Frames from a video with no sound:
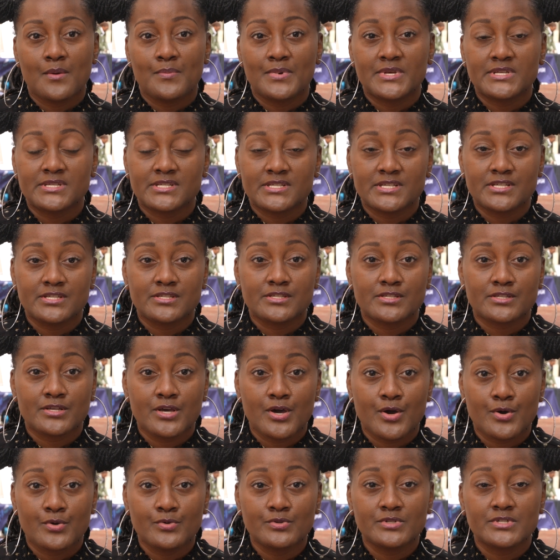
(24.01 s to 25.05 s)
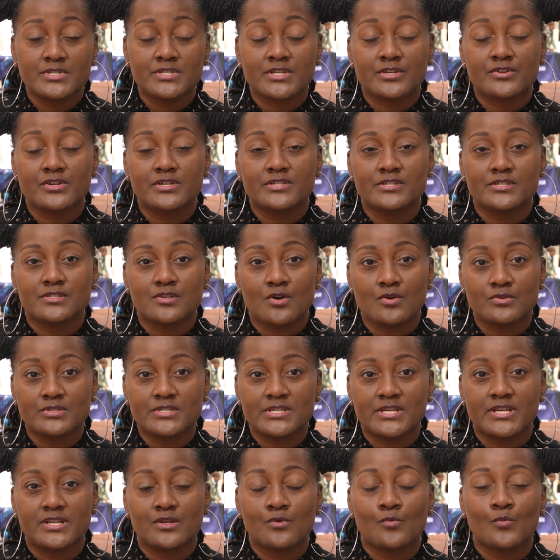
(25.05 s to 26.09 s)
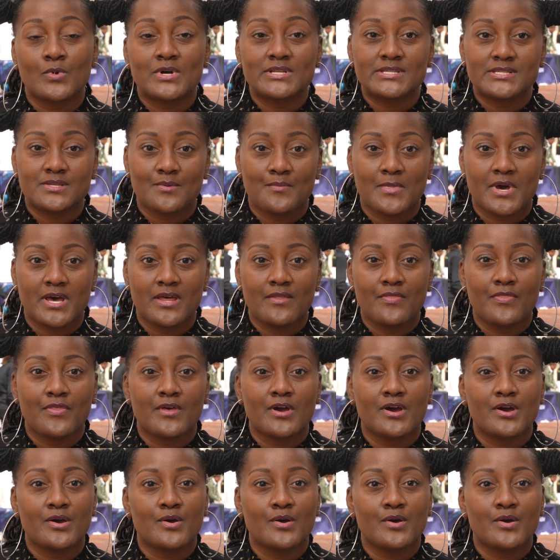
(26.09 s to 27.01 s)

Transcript: business coach, a consultant, once a month,